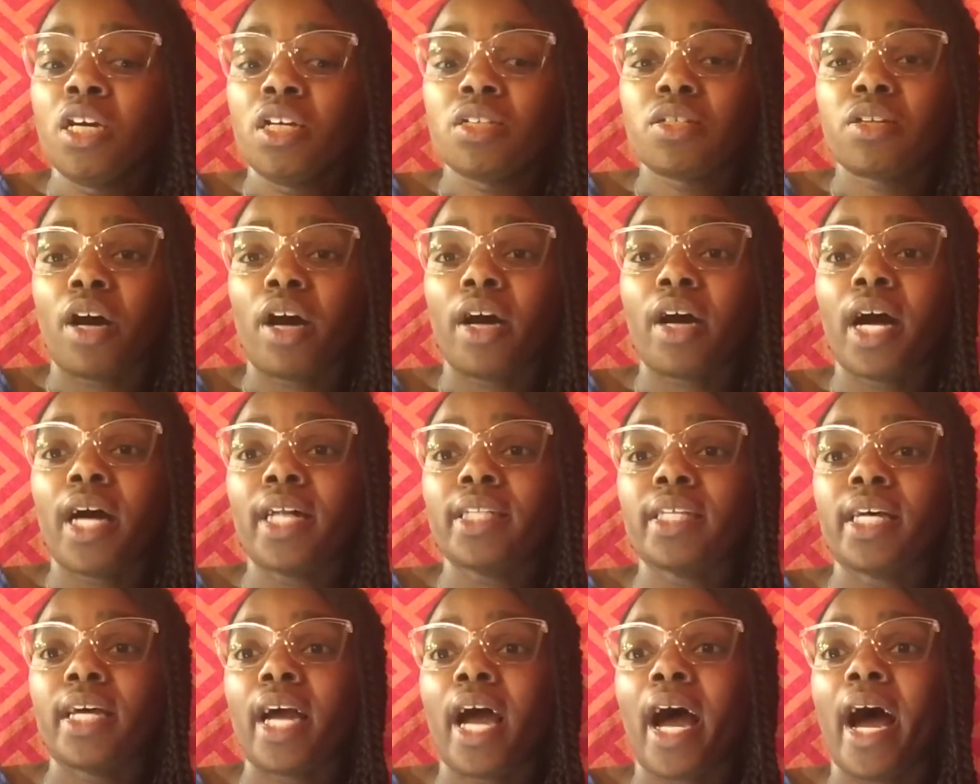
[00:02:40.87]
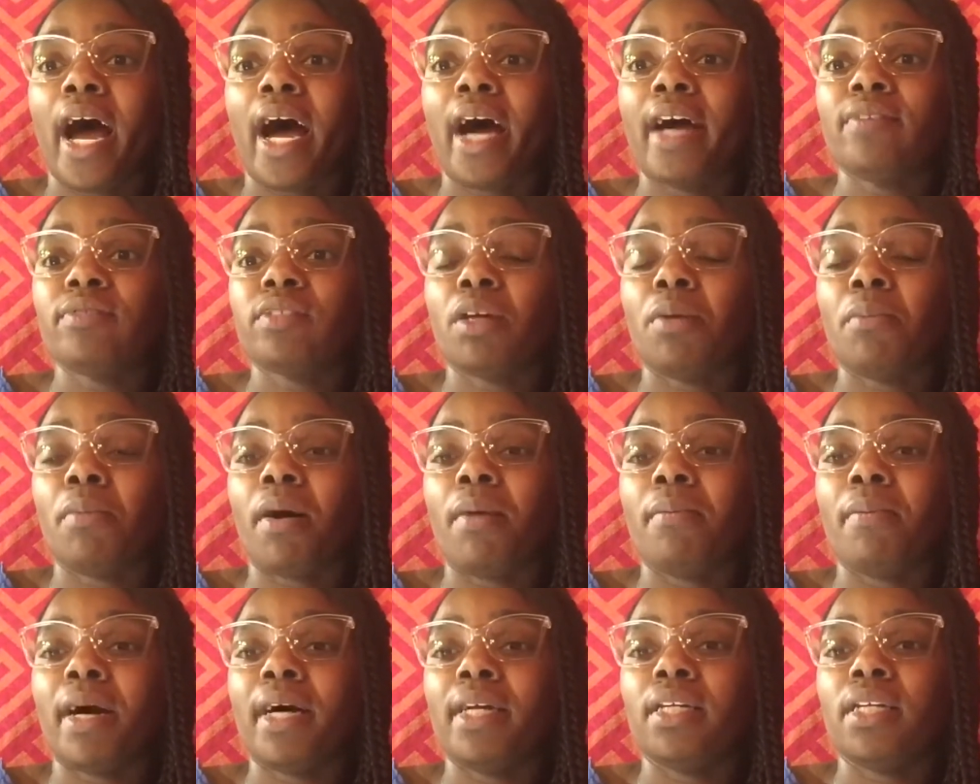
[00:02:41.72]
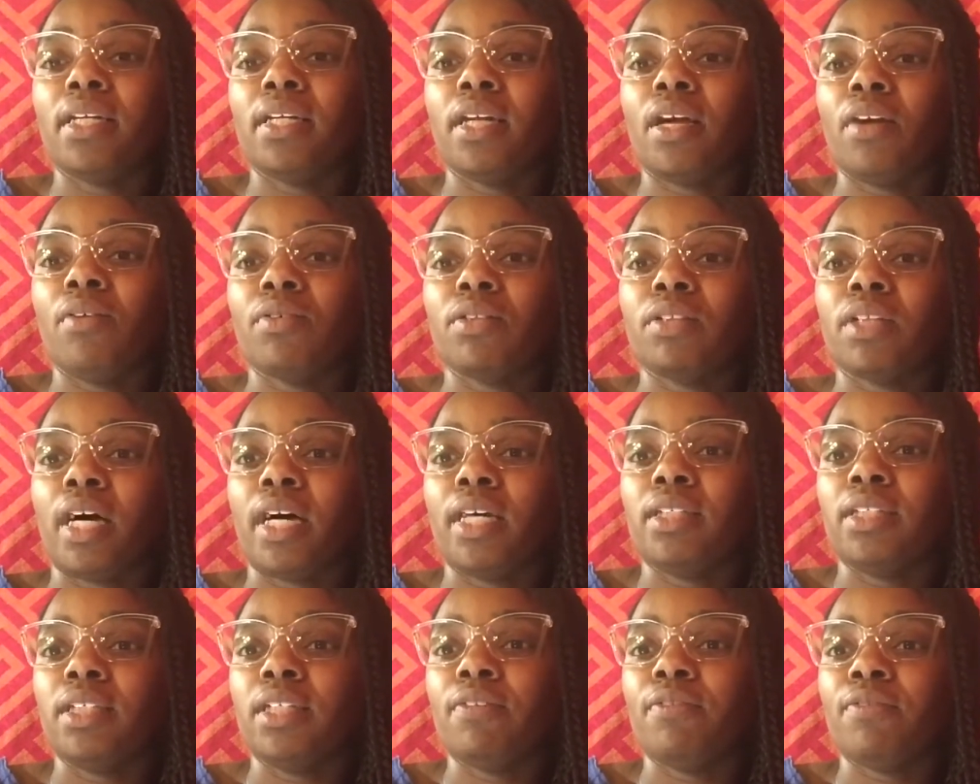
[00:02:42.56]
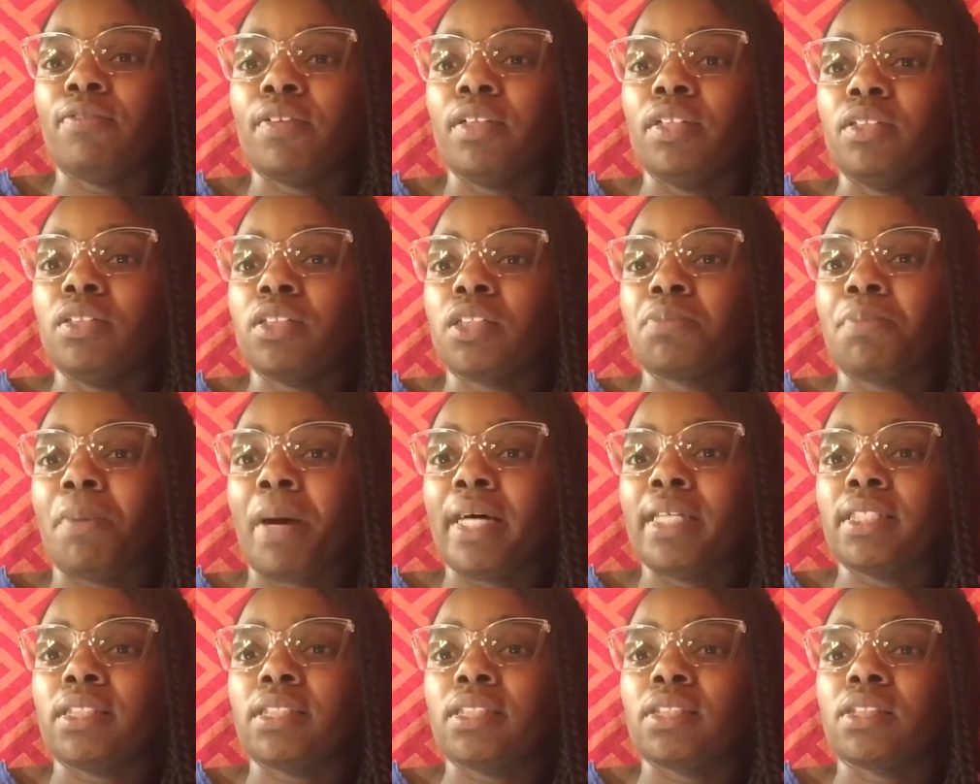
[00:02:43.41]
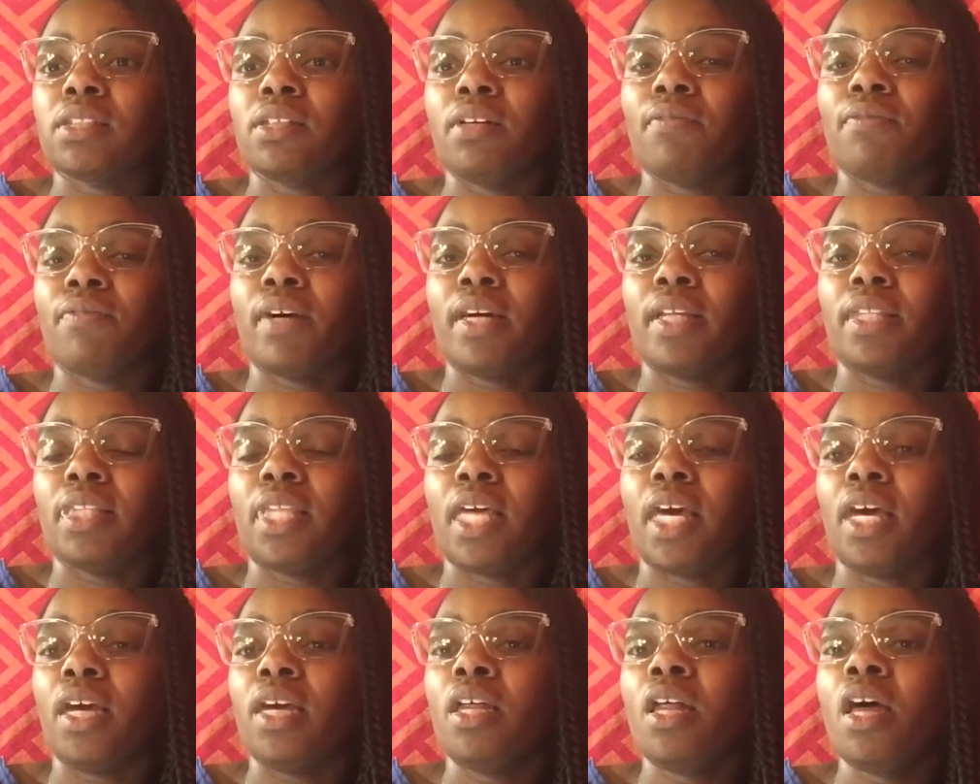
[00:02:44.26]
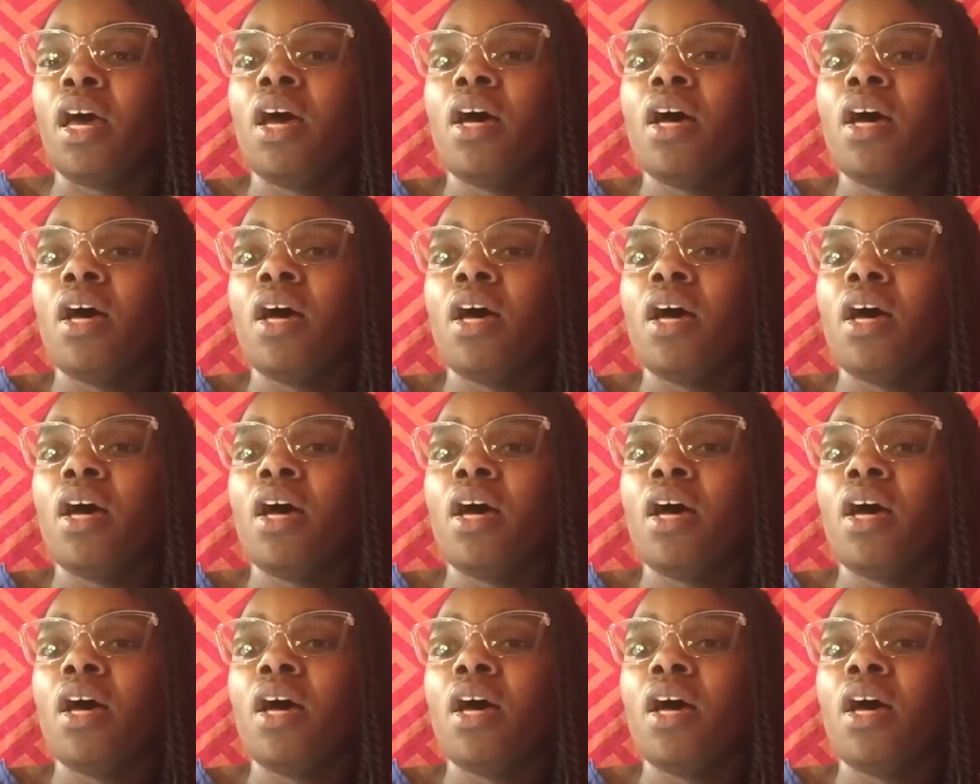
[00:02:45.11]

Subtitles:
So I got, like, hives on my body, and they were, like, different spots and stuff like that.